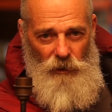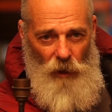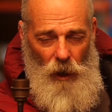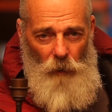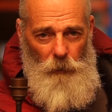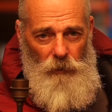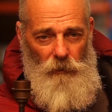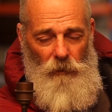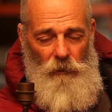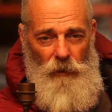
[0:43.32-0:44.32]
type
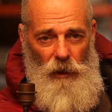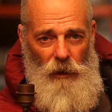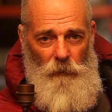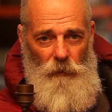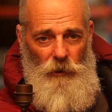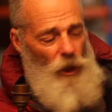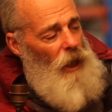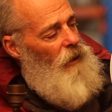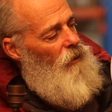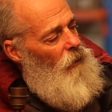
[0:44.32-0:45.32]

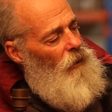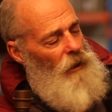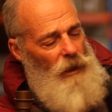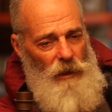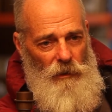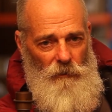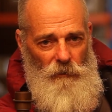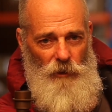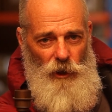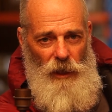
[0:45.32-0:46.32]
shade. So a lot of these
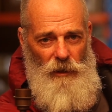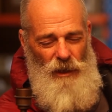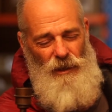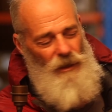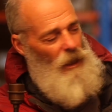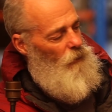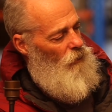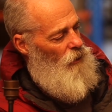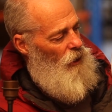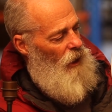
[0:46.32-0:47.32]
shades, these
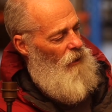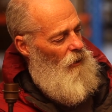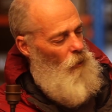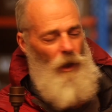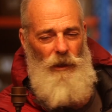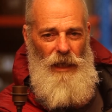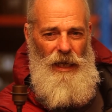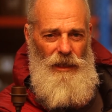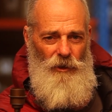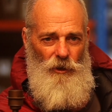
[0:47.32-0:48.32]
industrial shades, are quite
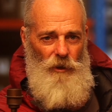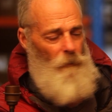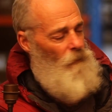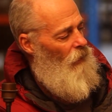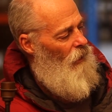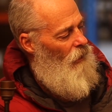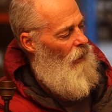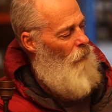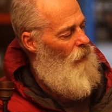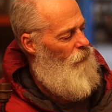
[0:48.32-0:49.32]
large,
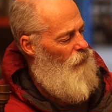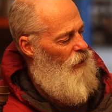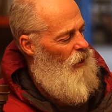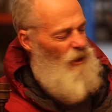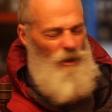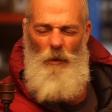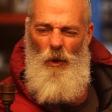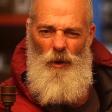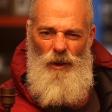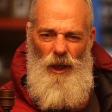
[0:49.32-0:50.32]
and we often see
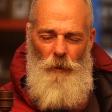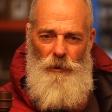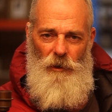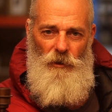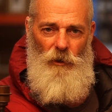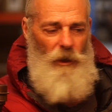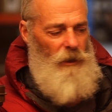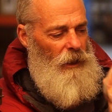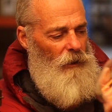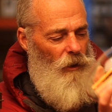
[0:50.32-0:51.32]
small globes inside
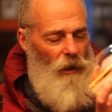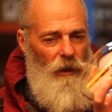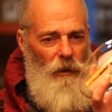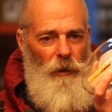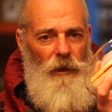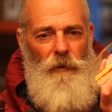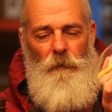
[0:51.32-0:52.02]
and they look a little bit